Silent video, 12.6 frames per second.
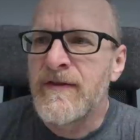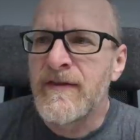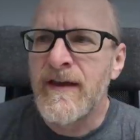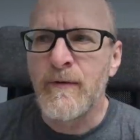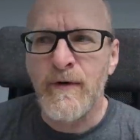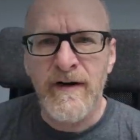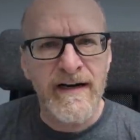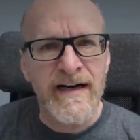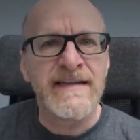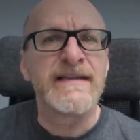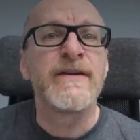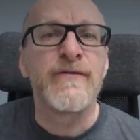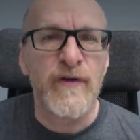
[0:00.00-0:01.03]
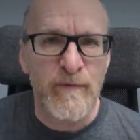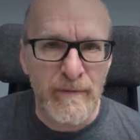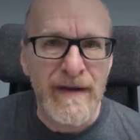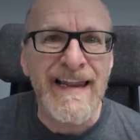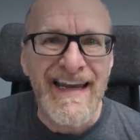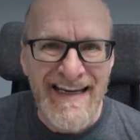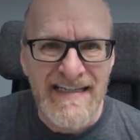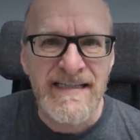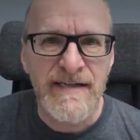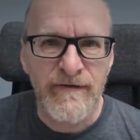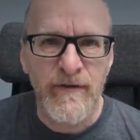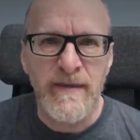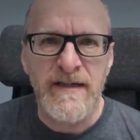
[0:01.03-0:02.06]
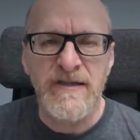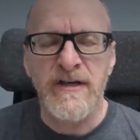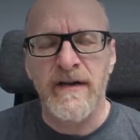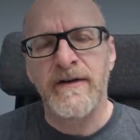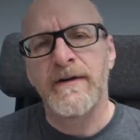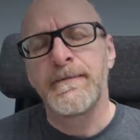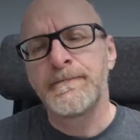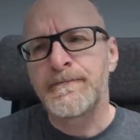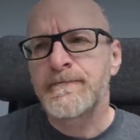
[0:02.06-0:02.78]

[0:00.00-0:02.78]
they were in a different place from each other.